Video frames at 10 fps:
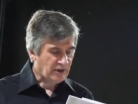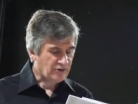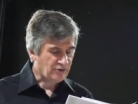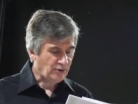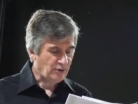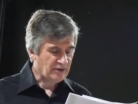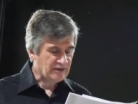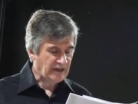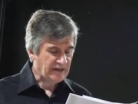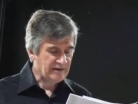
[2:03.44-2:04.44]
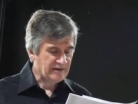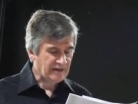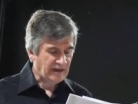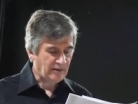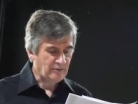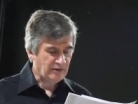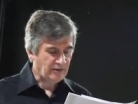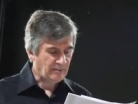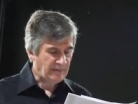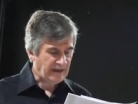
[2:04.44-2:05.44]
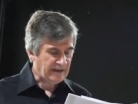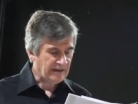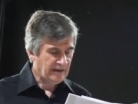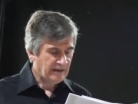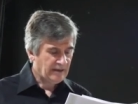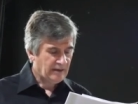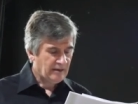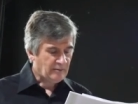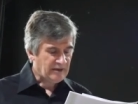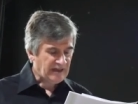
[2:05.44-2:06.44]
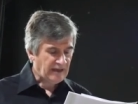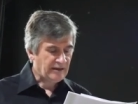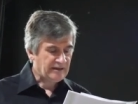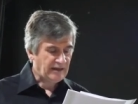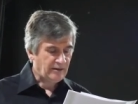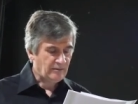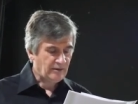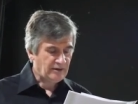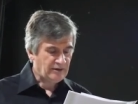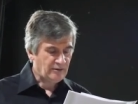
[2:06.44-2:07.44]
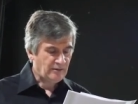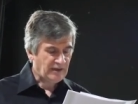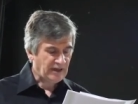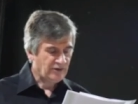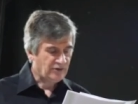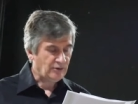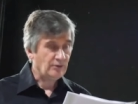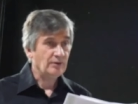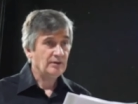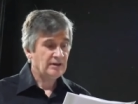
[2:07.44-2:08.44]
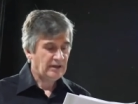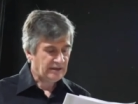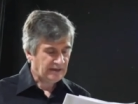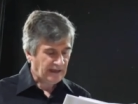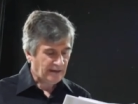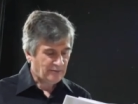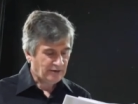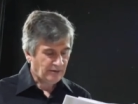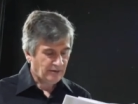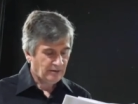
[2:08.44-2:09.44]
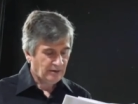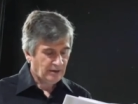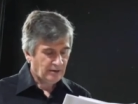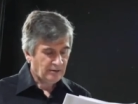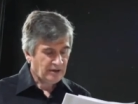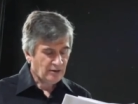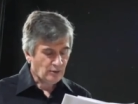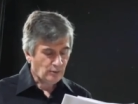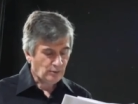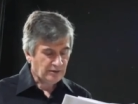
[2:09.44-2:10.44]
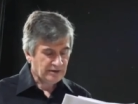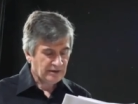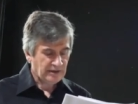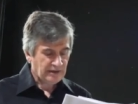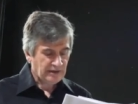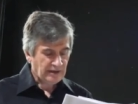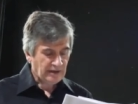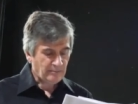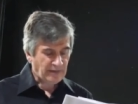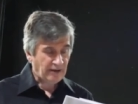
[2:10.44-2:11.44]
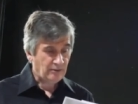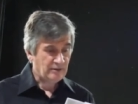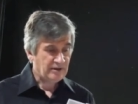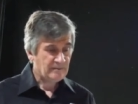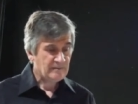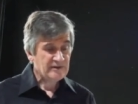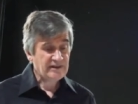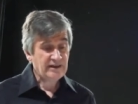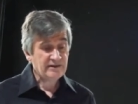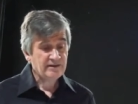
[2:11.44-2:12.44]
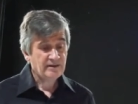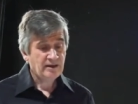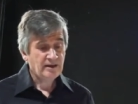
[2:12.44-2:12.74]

a trawler's lights out on the bay. We tether down the new thatch dun, and Gabriel, looking old and bowed, says,